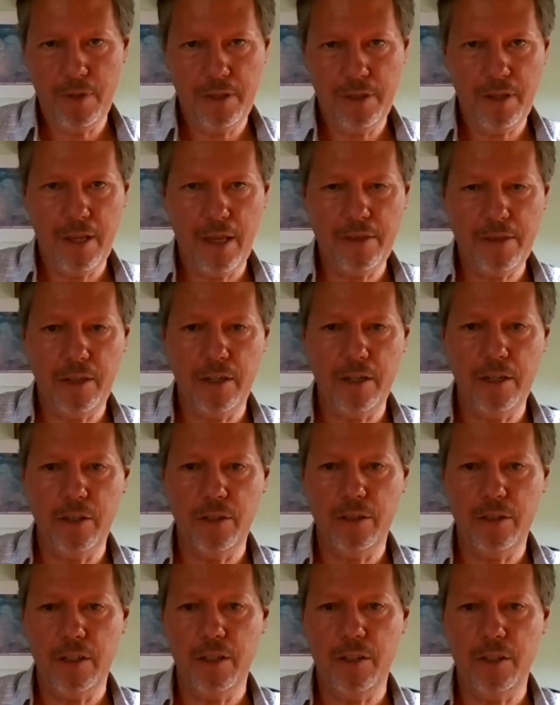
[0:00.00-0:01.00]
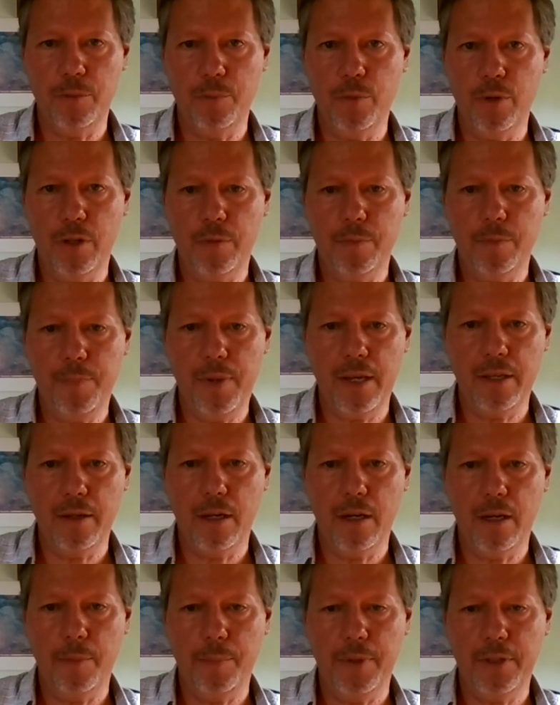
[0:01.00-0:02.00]
and that's in his his book uh,
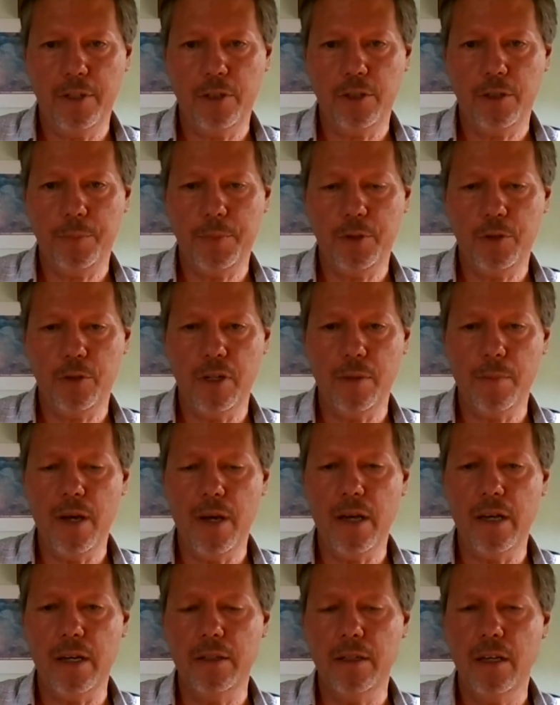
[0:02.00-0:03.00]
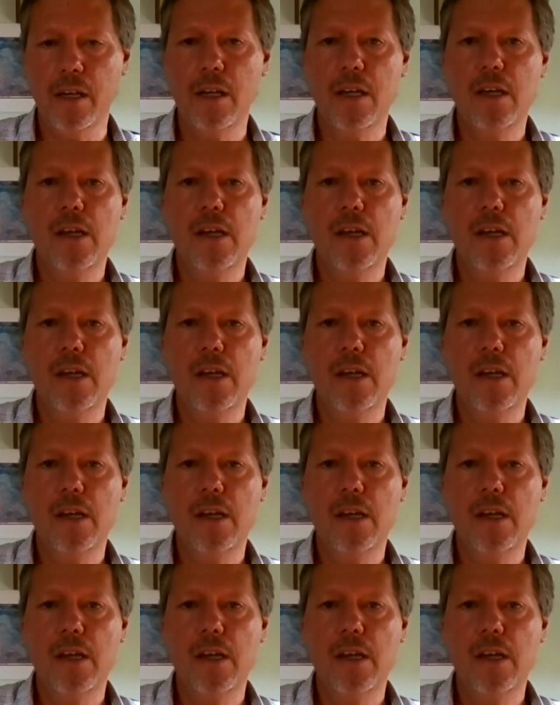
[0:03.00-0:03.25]
Participatory Mind.